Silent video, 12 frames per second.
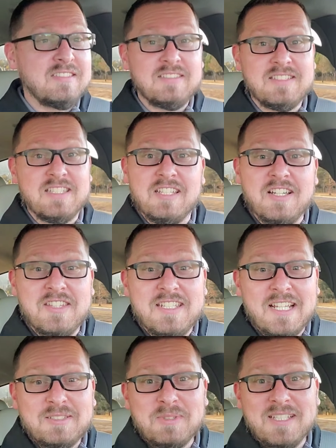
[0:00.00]
see you on the
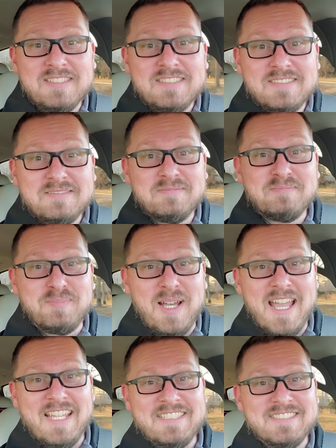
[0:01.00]
next one.
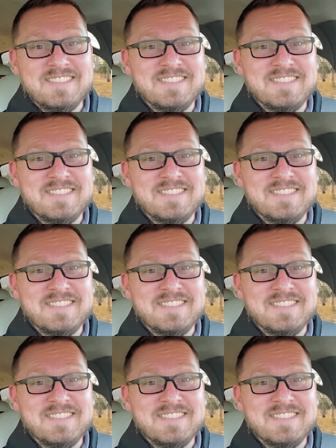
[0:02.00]
Bye.